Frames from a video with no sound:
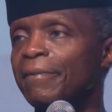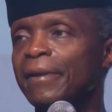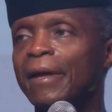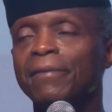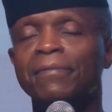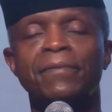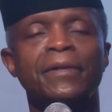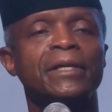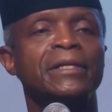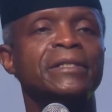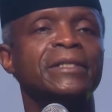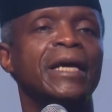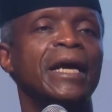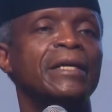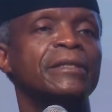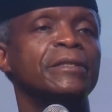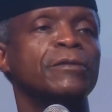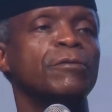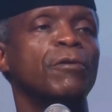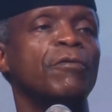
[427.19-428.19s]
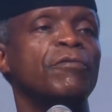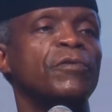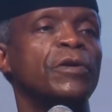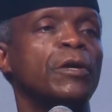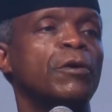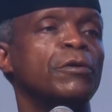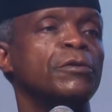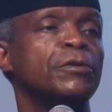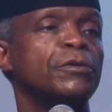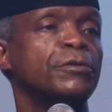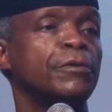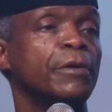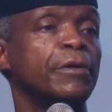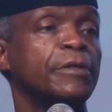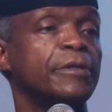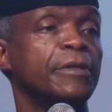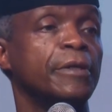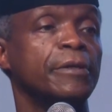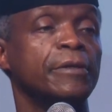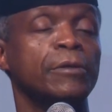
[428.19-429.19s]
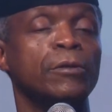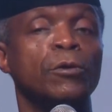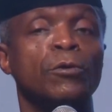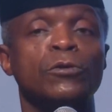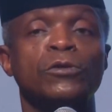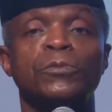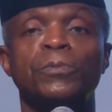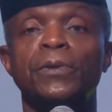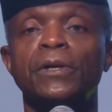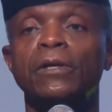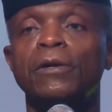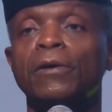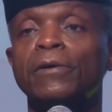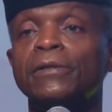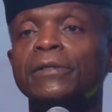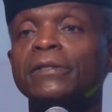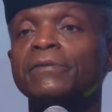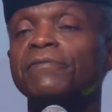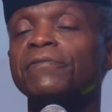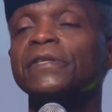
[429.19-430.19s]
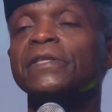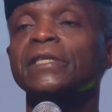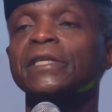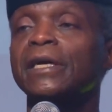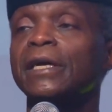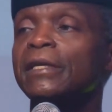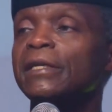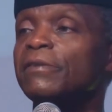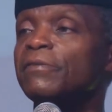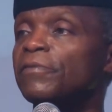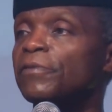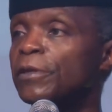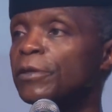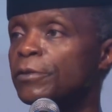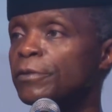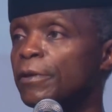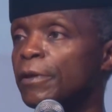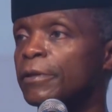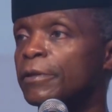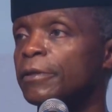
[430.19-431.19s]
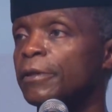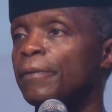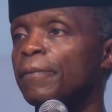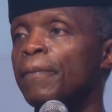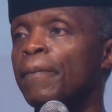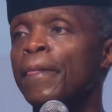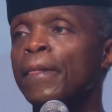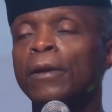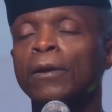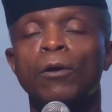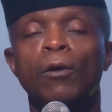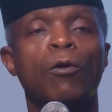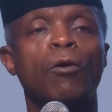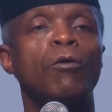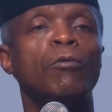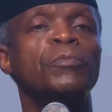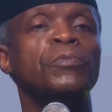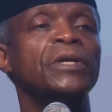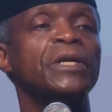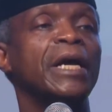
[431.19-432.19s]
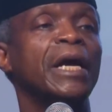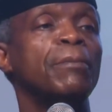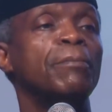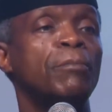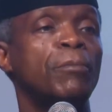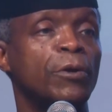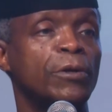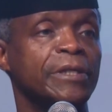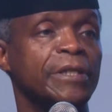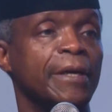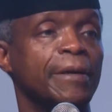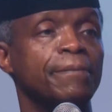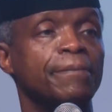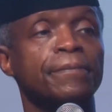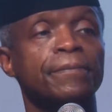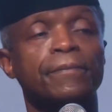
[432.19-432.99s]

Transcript: that the task of reconstruction goes beyond physical infrastructure or brick and mortar.